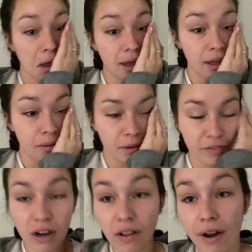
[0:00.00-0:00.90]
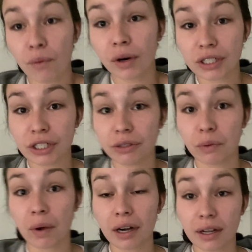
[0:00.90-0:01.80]
I've got a lot of work to do and
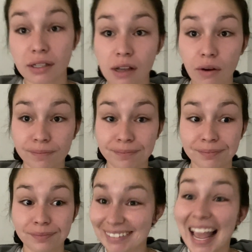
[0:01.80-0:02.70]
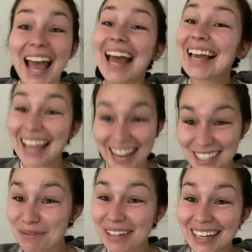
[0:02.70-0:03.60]
whatnot. So catch
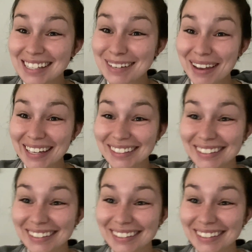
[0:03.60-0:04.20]
up with you guys in a bit.